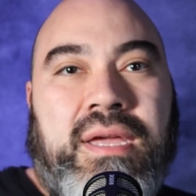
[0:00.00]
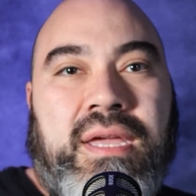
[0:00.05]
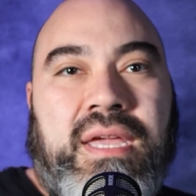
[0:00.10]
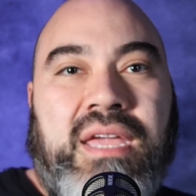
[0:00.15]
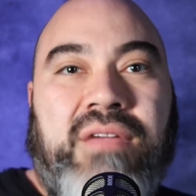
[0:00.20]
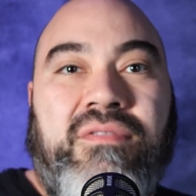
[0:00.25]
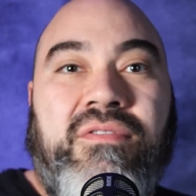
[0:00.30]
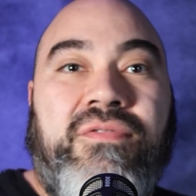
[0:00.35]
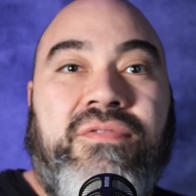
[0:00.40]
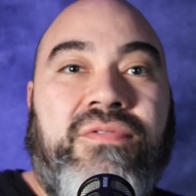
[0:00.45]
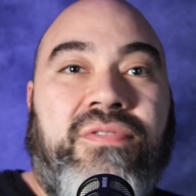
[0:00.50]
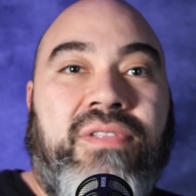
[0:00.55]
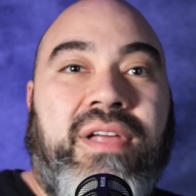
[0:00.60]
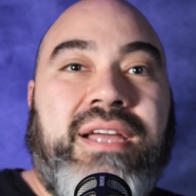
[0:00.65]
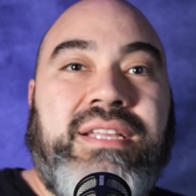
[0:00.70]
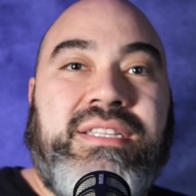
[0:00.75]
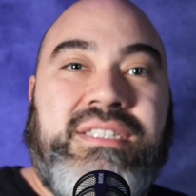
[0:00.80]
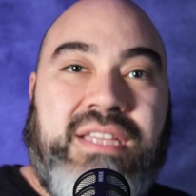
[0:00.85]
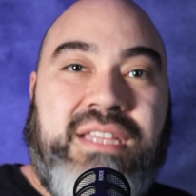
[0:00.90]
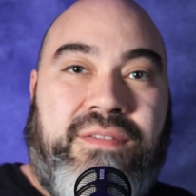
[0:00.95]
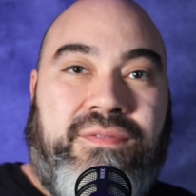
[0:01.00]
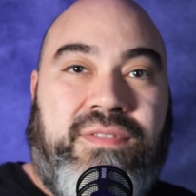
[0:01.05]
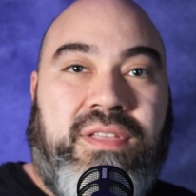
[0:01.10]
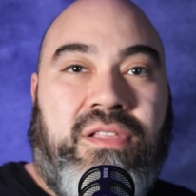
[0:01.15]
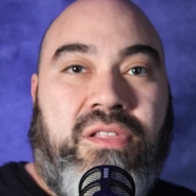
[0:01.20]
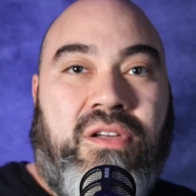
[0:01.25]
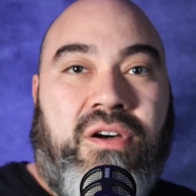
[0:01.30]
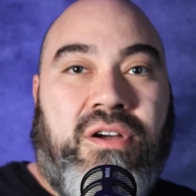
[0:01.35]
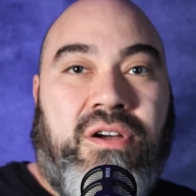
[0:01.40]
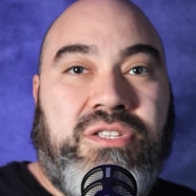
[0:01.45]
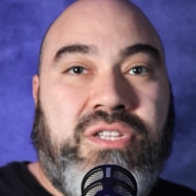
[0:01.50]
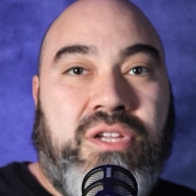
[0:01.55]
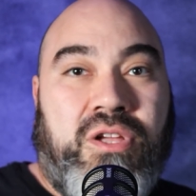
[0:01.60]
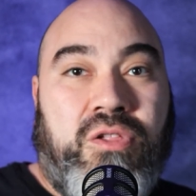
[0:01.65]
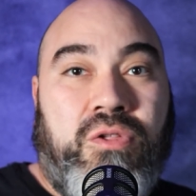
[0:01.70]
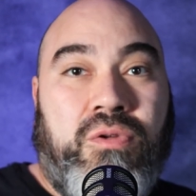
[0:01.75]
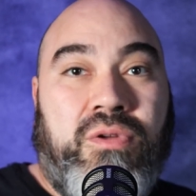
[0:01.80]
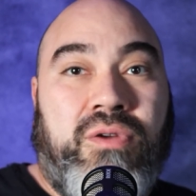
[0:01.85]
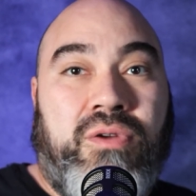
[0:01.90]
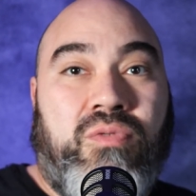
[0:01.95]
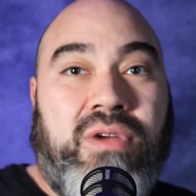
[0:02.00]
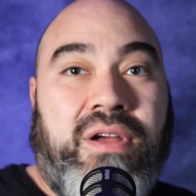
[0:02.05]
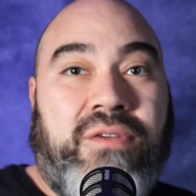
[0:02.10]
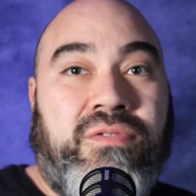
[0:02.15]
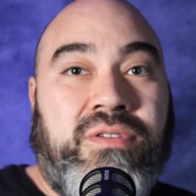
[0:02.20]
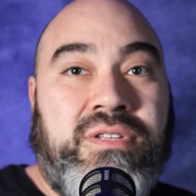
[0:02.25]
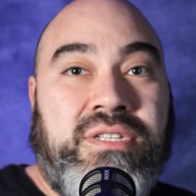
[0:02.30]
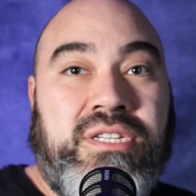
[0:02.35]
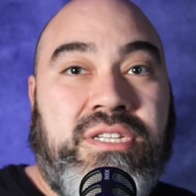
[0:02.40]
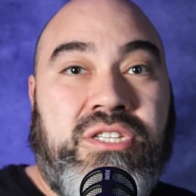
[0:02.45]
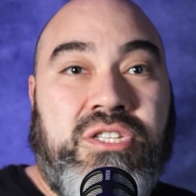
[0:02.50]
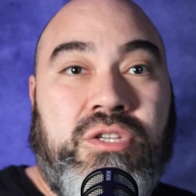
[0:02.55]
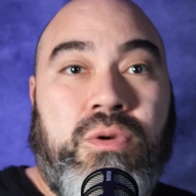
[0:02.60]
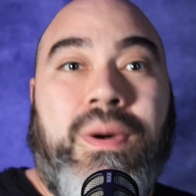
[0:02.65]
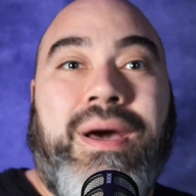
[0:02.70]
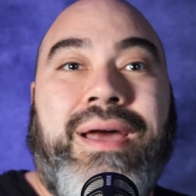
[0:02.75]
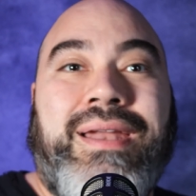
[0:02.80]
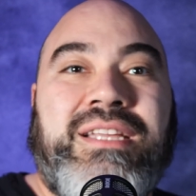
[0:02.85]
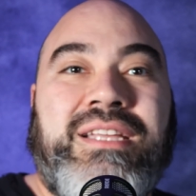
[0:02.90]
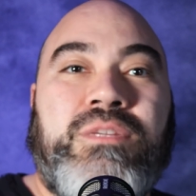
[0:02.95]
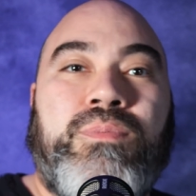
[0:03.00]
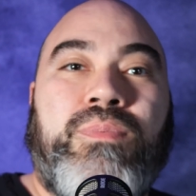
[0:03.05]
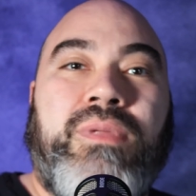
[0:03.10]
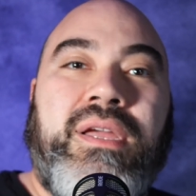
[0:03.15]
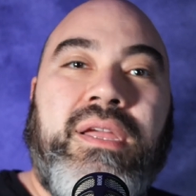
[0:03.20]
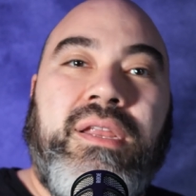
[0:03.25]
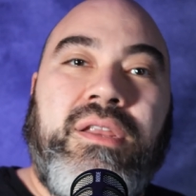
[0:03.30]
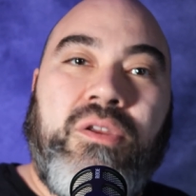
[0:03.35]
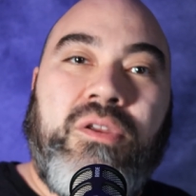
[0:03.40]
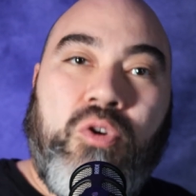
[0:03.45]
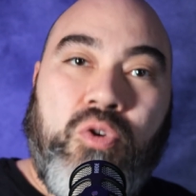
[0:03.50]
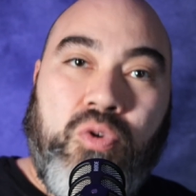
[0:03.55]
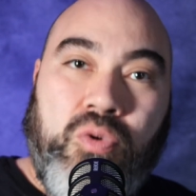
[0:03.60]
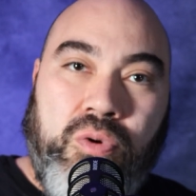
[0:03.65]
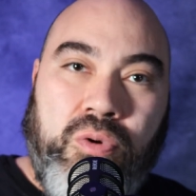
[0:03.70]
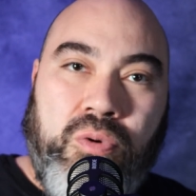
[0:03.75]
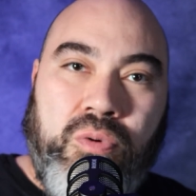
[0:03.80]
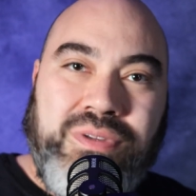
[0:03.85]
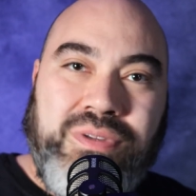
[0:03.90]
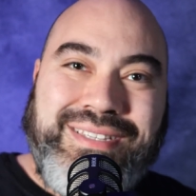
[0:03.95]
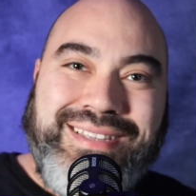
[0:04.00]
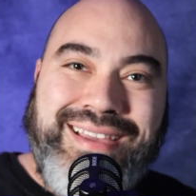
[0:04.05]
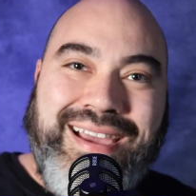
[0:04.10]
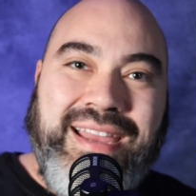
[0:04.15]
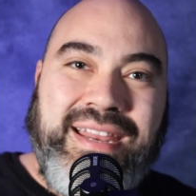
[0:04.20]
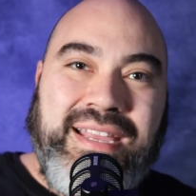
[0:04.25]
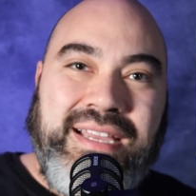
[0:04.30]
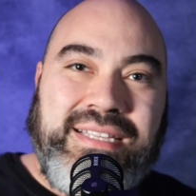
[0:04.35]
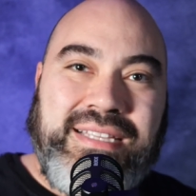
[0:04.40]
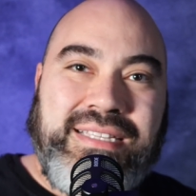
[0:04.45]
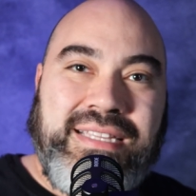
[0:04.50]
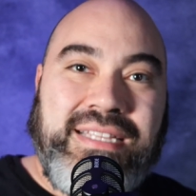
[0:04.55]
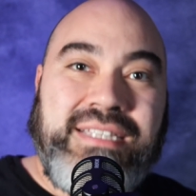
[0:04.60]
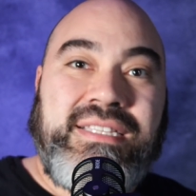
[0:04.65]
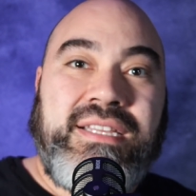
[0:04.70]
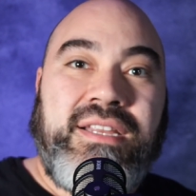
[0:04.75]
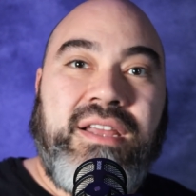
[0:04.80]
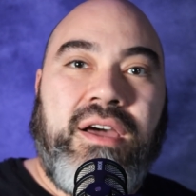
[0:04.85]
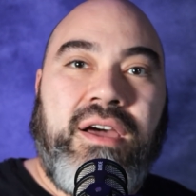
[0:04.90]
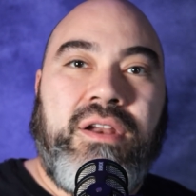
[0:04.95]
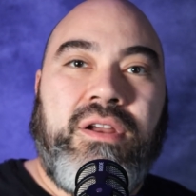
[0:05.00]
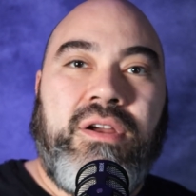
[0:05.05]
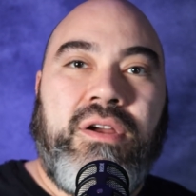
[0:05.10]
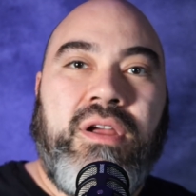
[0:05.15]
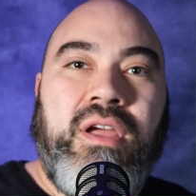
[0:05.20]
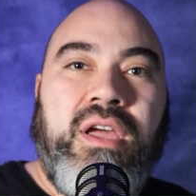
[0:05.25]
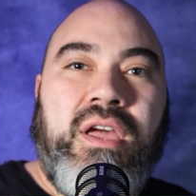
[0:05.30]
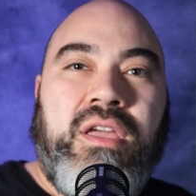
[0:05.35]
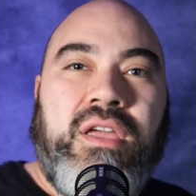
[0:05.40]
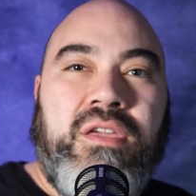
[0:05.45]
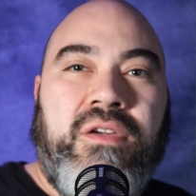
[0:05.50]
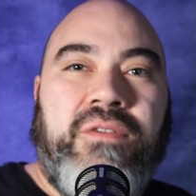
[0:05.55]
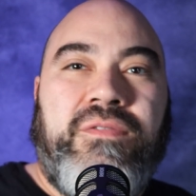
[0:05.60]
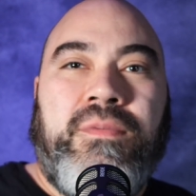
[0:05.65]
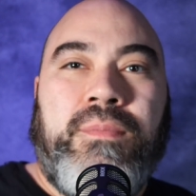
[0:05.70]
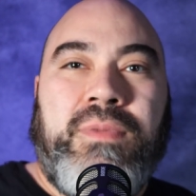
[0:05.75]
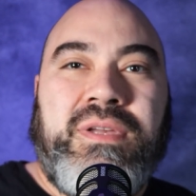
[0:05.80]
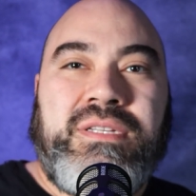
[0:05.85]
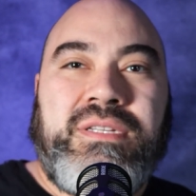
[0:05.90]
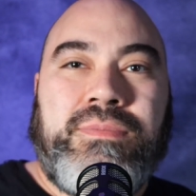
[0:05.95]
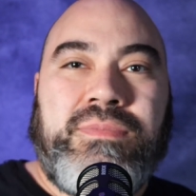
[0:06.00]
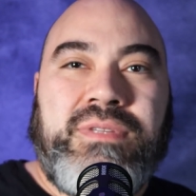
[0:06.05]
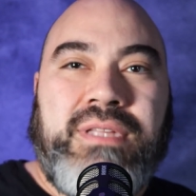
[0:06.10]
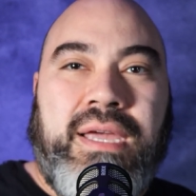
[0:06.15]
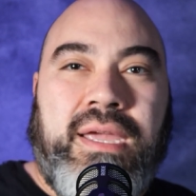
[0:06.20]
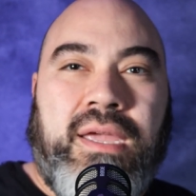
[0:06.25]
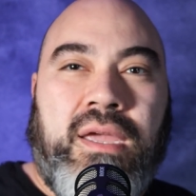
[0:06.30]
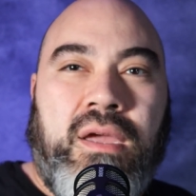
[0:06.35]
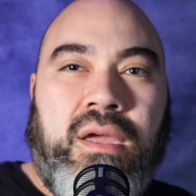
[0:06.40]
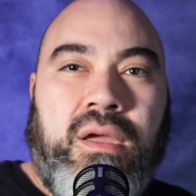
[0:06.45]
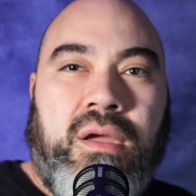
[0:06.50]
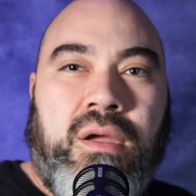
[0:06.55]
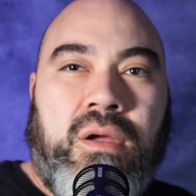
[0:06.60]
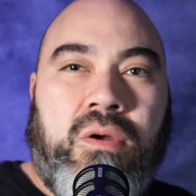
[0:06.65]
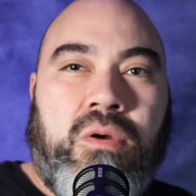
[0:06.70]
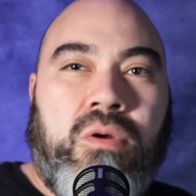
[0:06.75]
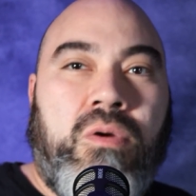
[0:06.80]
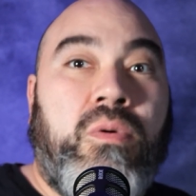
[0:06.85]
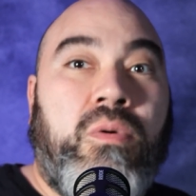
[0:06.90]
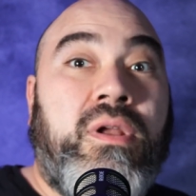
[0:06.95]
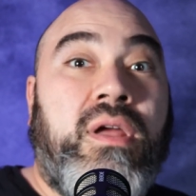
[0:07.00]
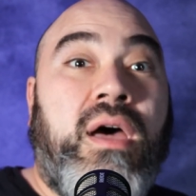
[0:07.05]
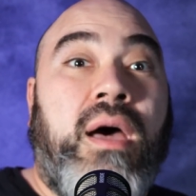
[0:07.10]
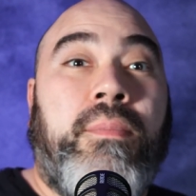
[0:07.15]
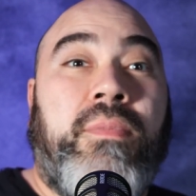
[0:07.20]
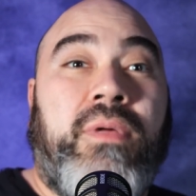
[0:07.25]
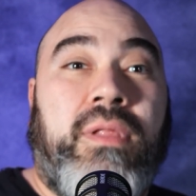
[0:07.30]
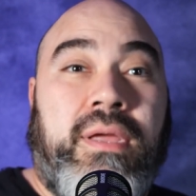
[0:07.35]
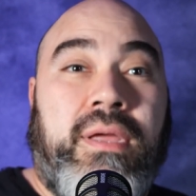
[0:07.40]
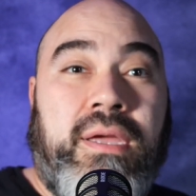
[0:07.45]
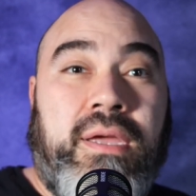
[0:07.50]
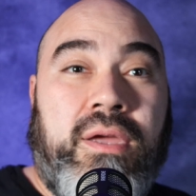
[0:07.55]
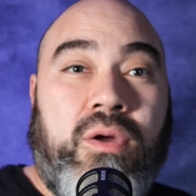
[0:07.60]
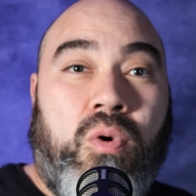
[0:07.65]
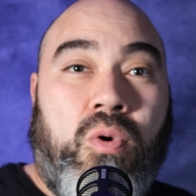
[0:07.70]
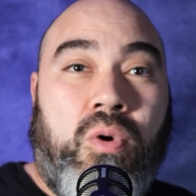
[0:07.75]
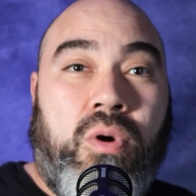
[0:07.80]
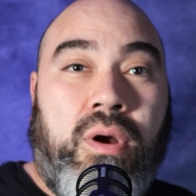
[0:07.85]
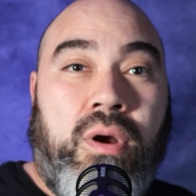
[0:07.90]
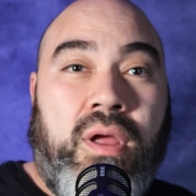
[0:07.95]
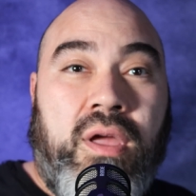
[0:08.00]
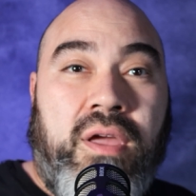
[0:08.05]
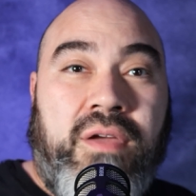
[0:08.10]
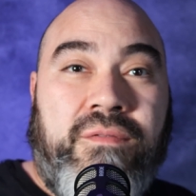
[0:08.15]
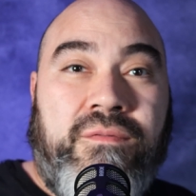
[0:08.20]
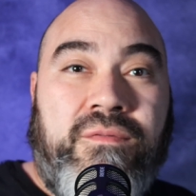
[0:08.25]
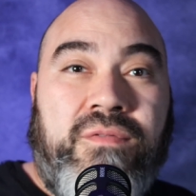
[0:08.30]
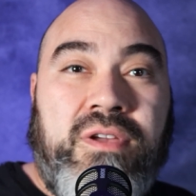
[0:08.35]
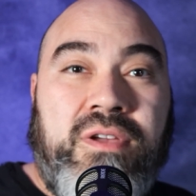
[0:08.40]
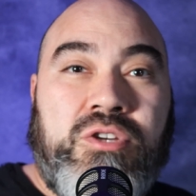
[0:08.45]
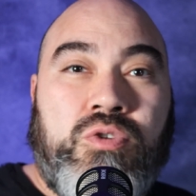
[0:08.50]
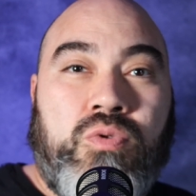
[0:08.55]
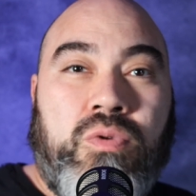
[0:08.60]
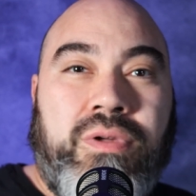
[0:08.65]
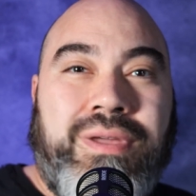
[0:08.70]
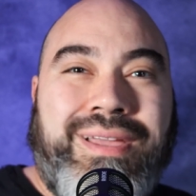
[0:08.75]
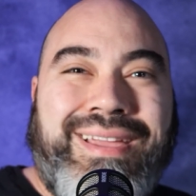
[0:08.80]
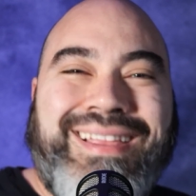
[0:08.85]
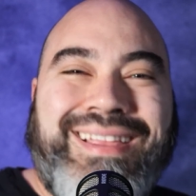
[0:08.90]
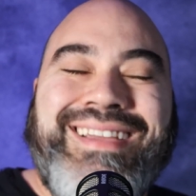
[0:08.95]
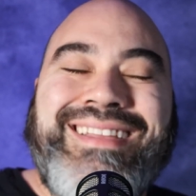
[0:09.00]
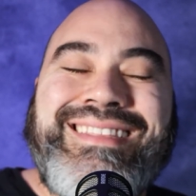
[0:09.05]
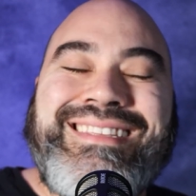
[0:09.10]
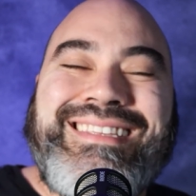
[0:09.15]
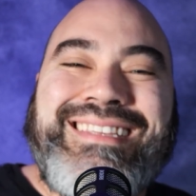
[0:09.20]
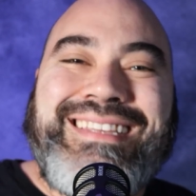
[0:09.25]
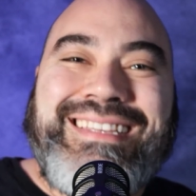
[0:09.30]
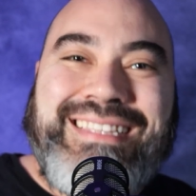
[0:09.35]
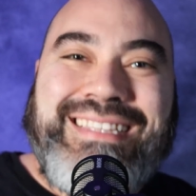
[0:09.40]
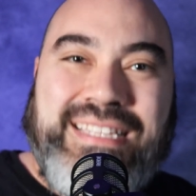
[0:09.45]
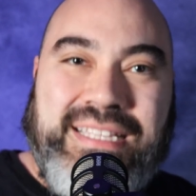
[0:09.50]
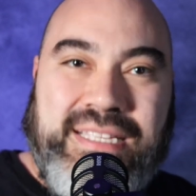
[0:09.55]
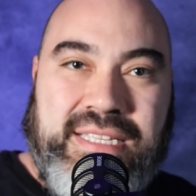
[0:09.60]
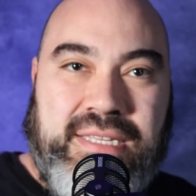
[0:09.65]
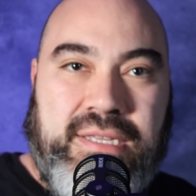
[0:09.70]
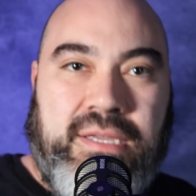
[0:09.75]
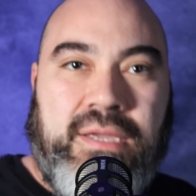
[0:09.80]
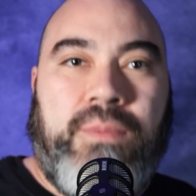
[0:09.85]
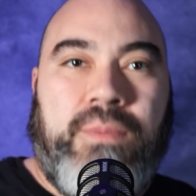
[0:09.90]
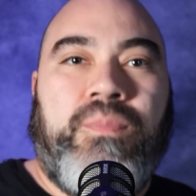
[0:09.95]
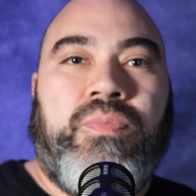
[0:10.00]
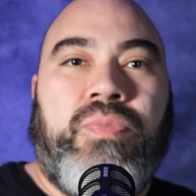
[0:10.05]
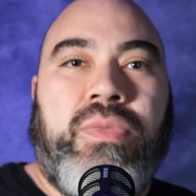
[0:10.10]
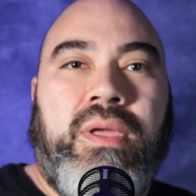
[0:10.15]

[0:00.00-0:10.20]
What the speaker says: Even flight safety logs included references to unexplained crew sightings, listed under euphemisms like crew anomaly or visual inconsistency.